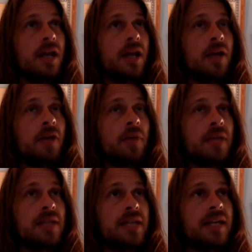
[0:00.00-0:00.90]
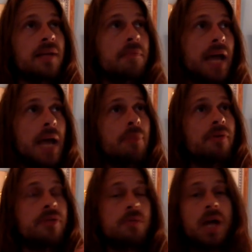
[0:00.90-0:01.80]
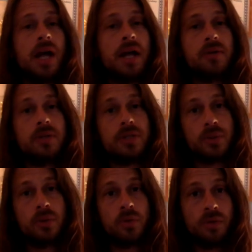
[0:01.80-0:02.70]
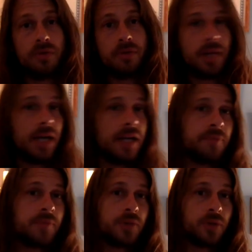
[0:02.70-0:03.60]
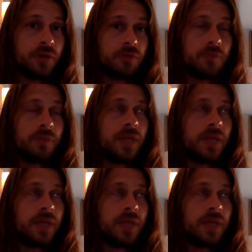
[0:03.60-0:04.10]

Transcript: as like a map of the mind or a tool of the mind, sort of.